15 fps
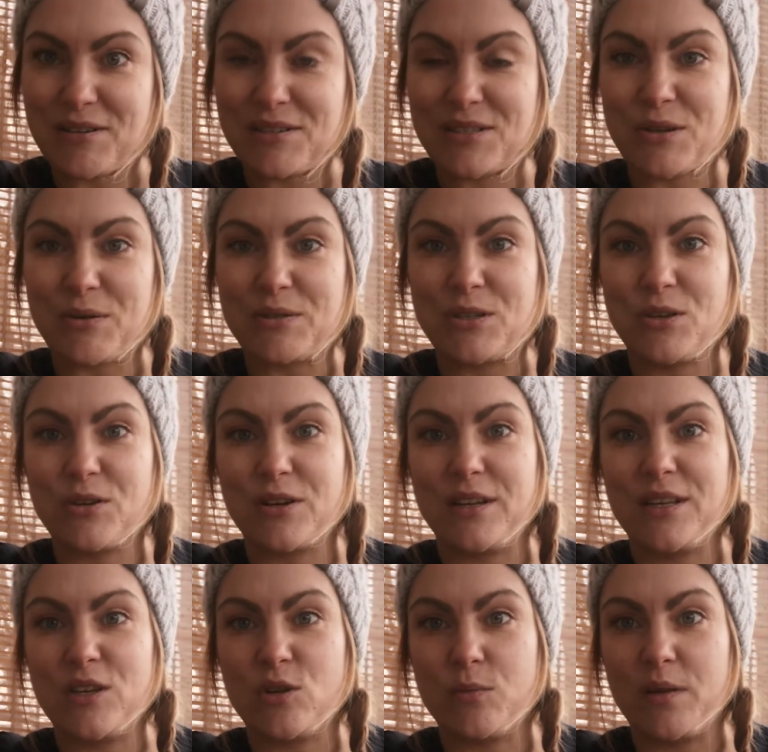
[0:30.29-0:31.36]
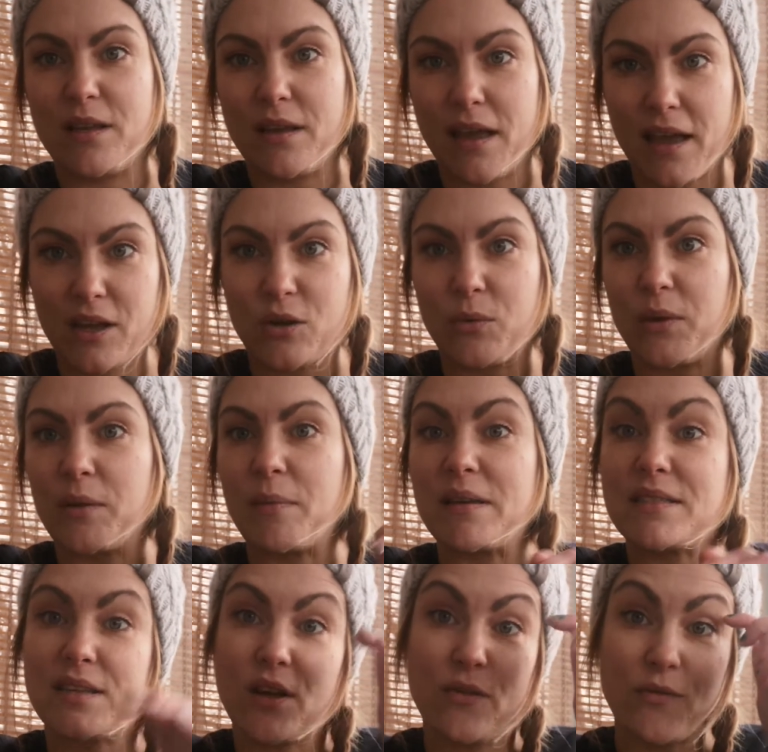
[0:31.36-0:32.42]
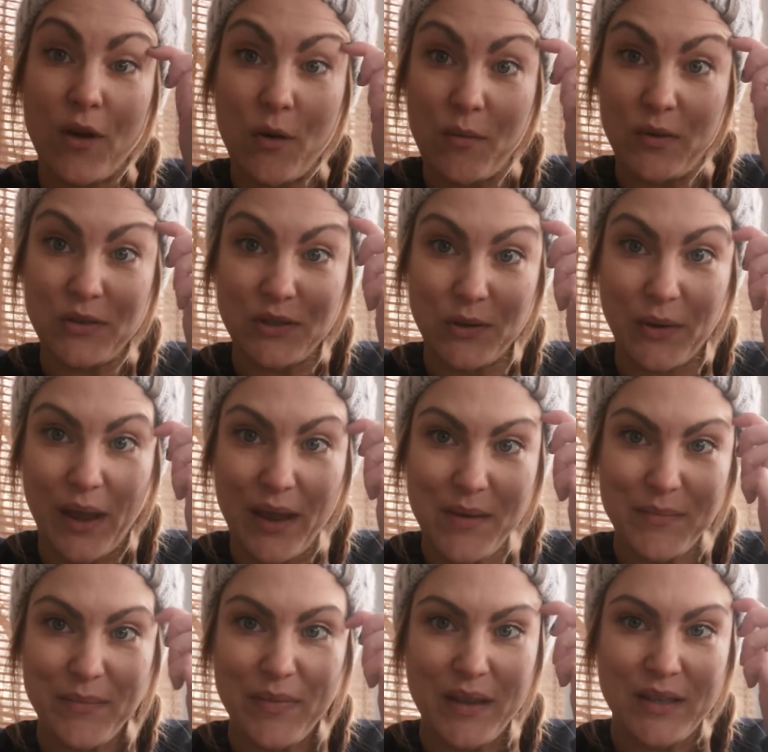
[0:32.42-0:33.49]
So you're going to hear me echoing myself almost, okay?